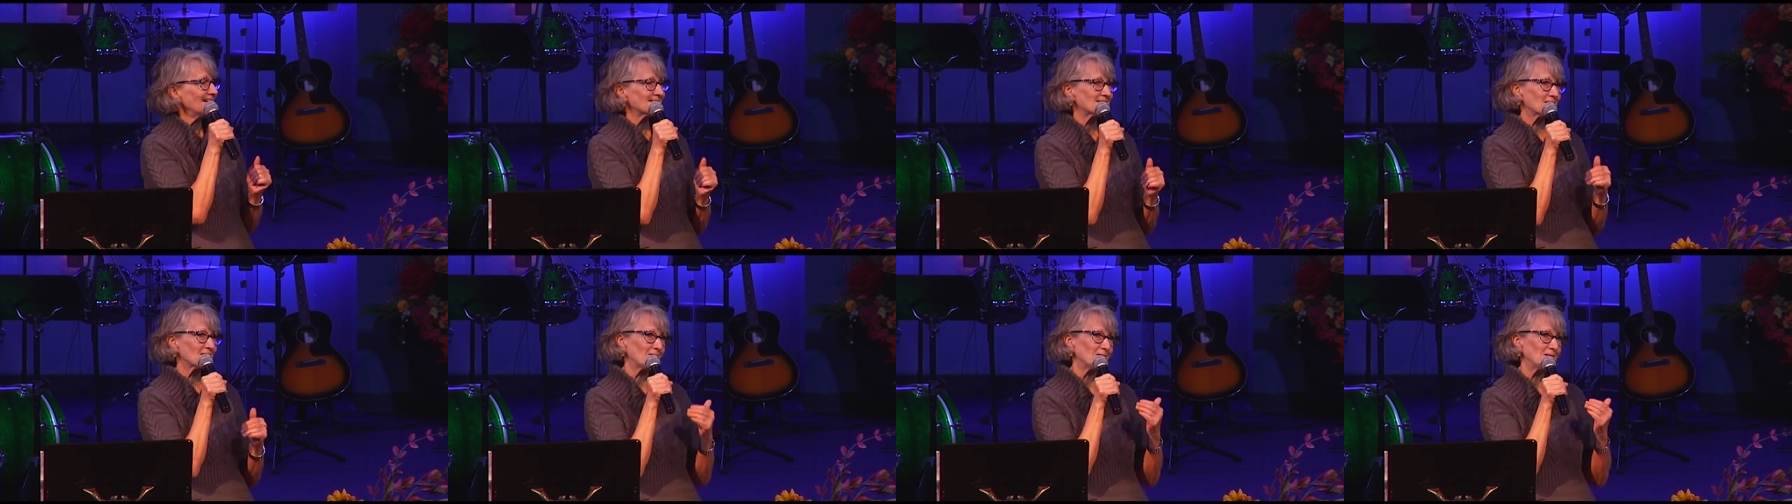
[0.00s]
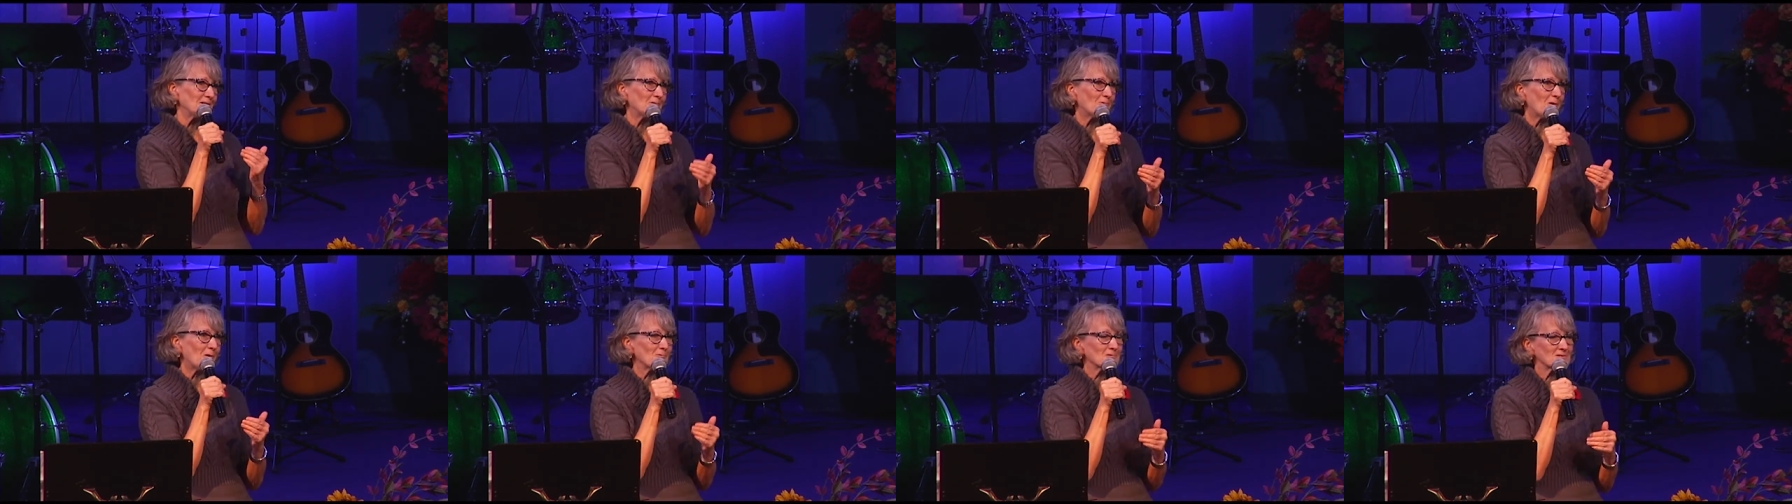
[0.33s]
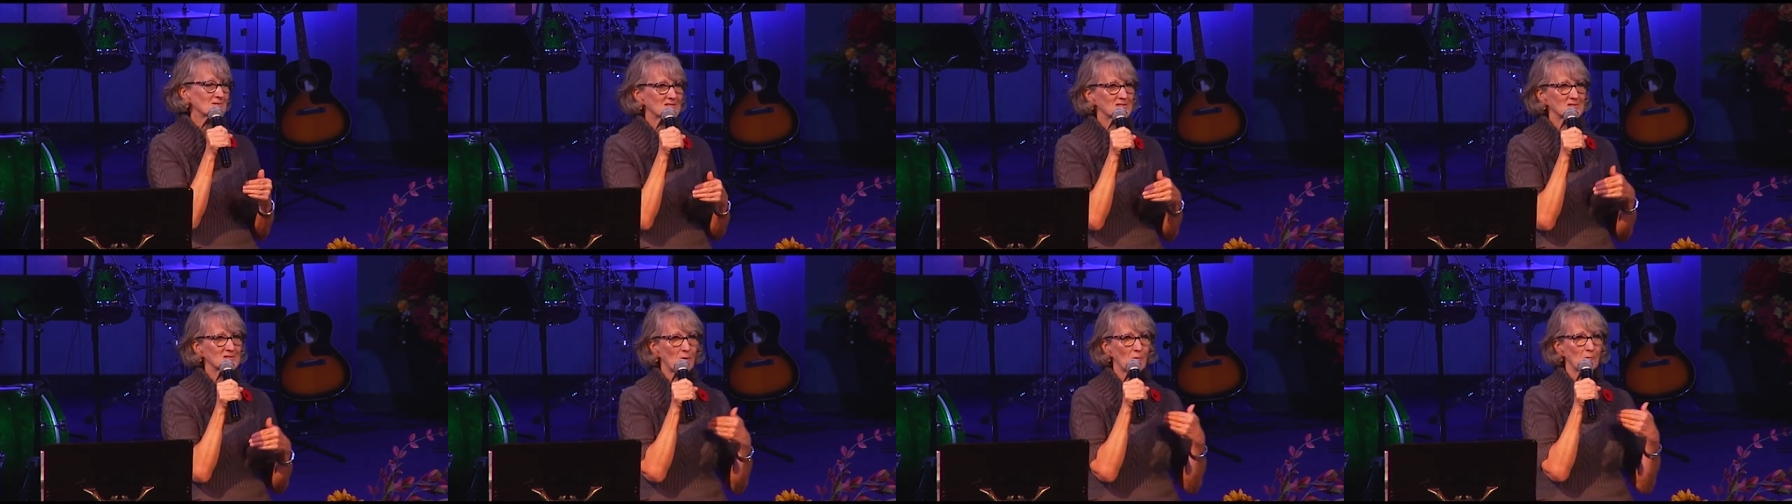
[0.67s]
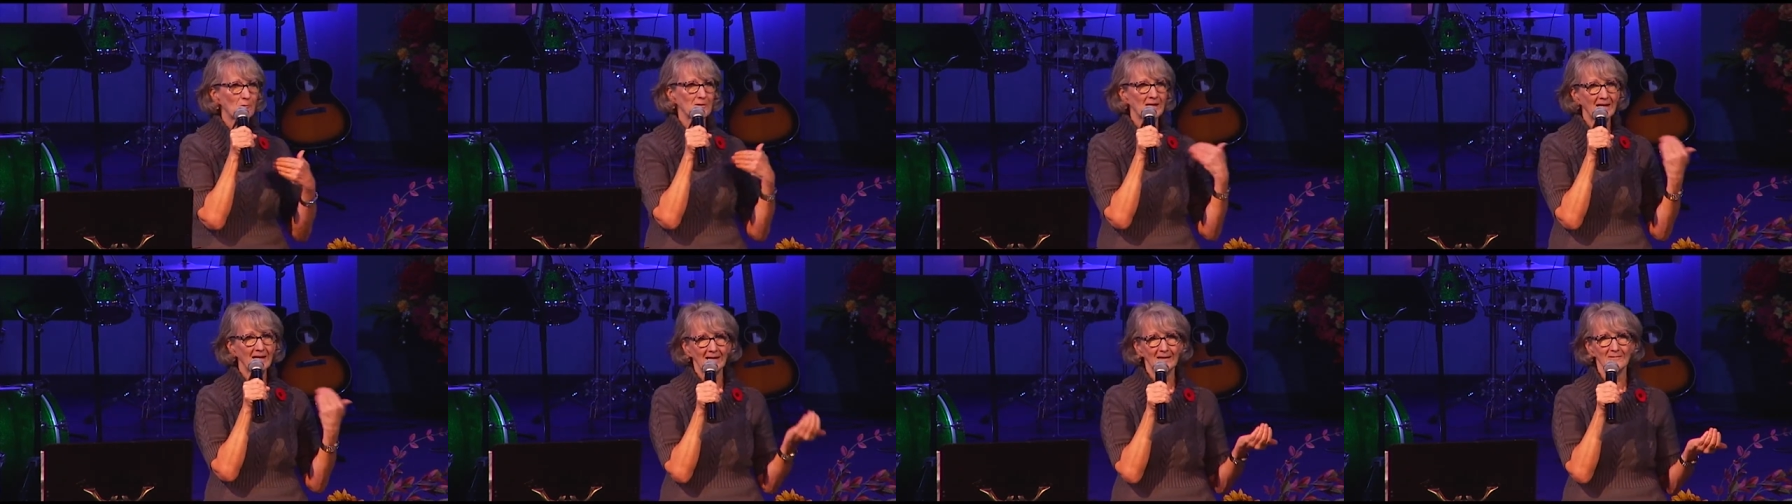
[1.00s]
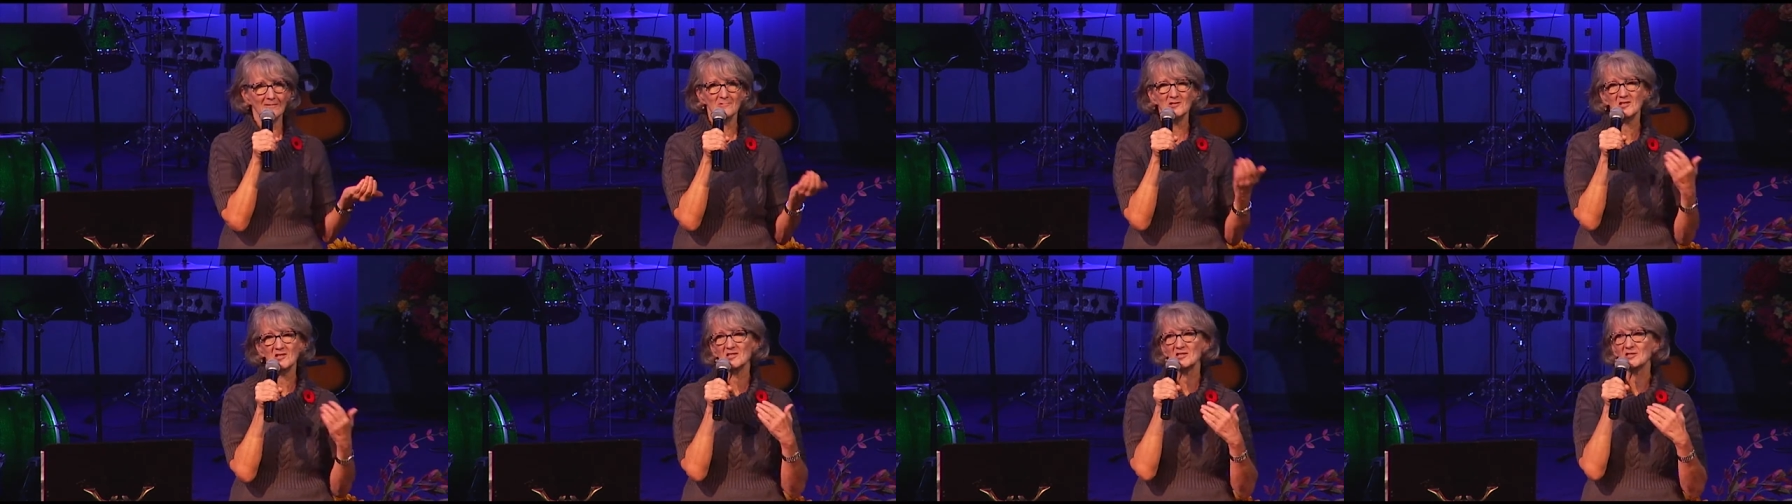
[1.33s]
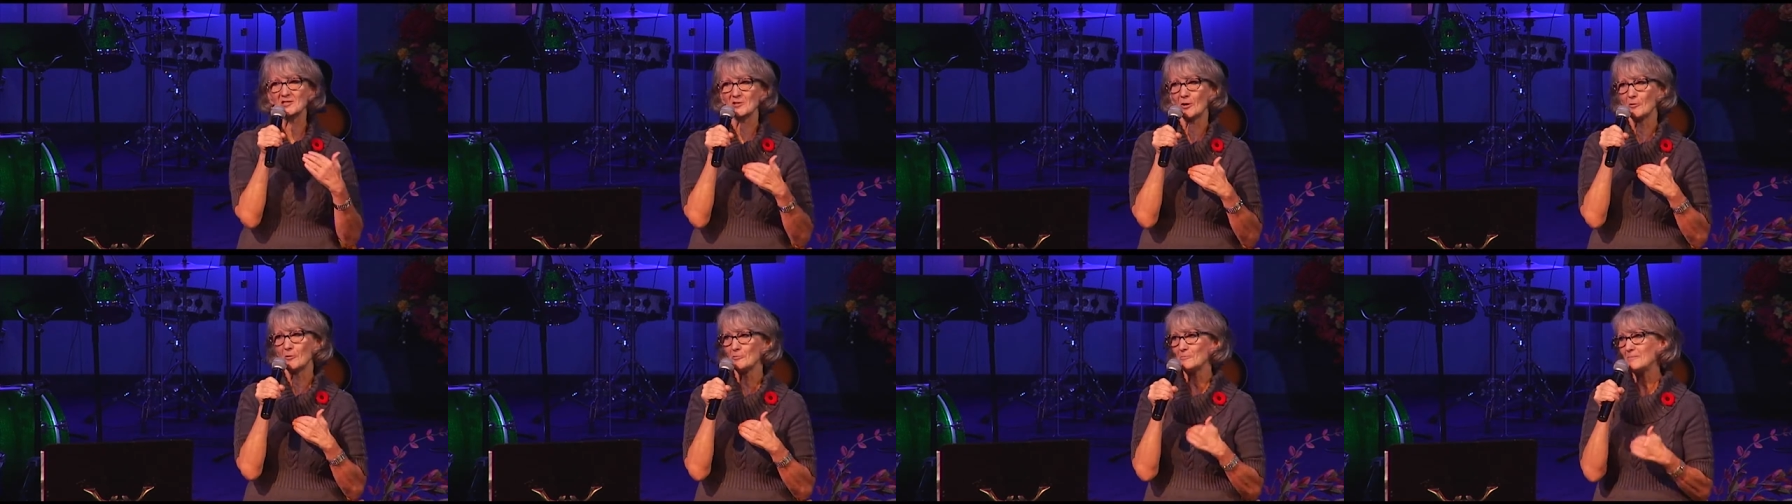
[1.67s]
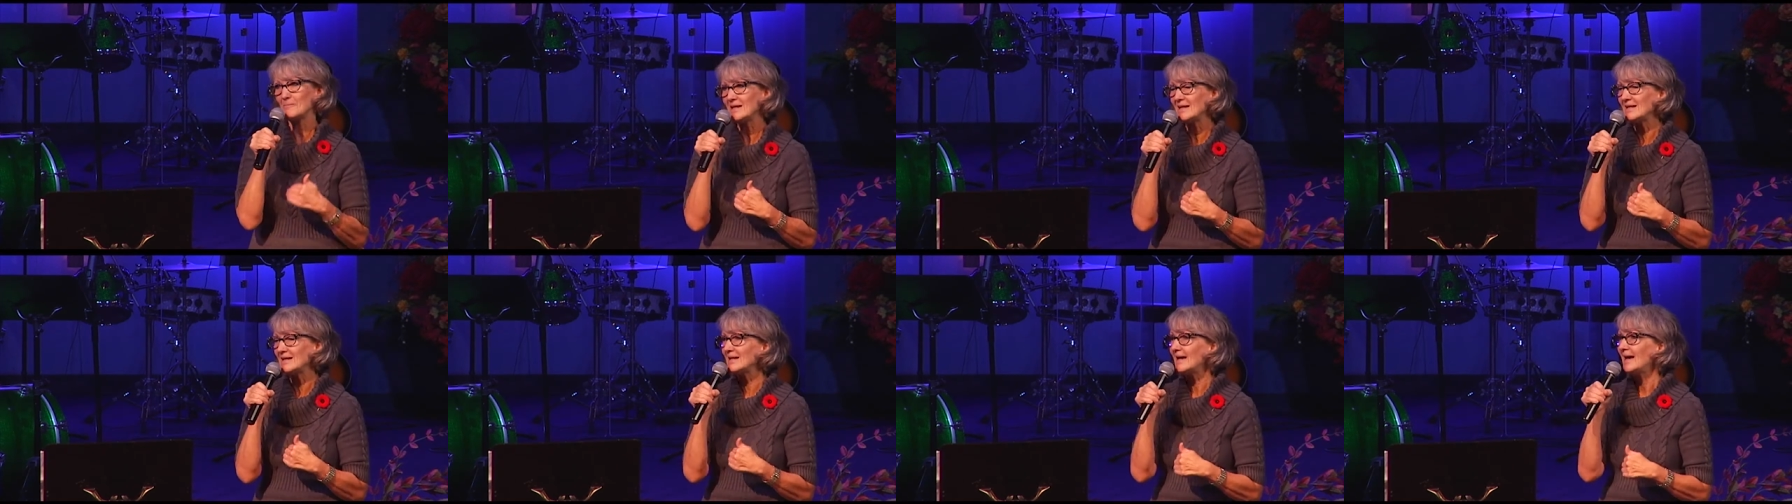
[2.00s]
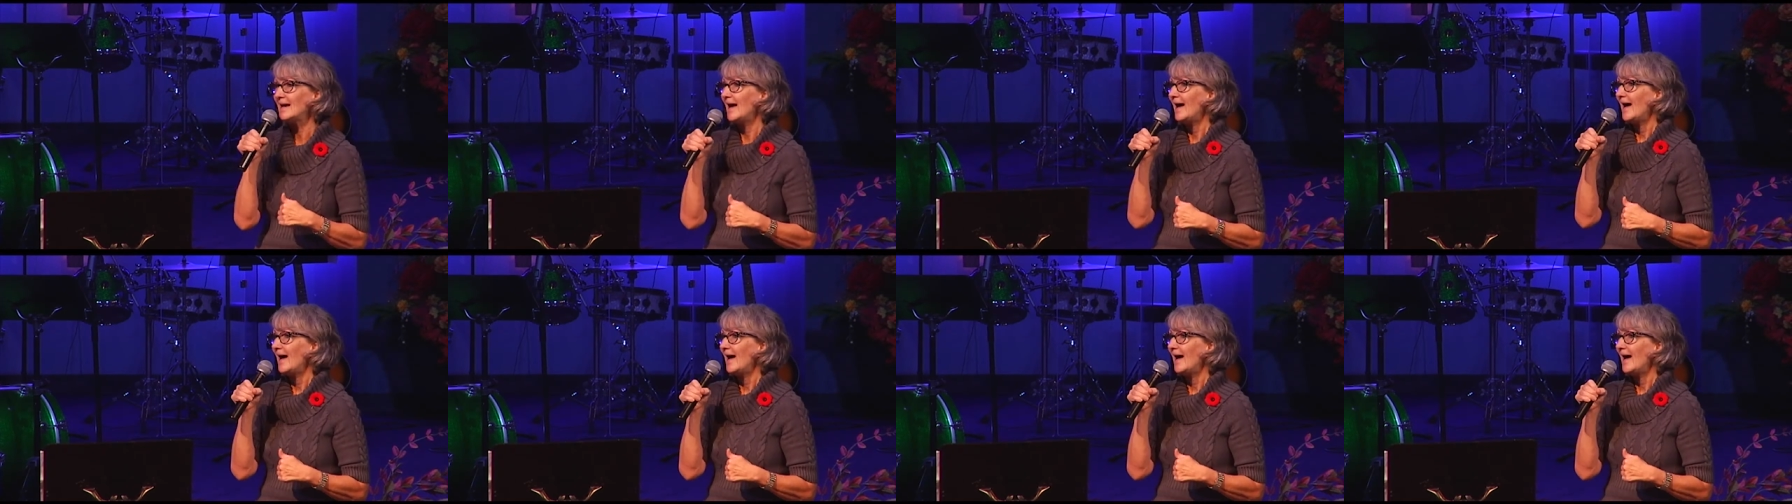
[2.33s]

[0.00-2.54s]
so you won't stone him, just stone me.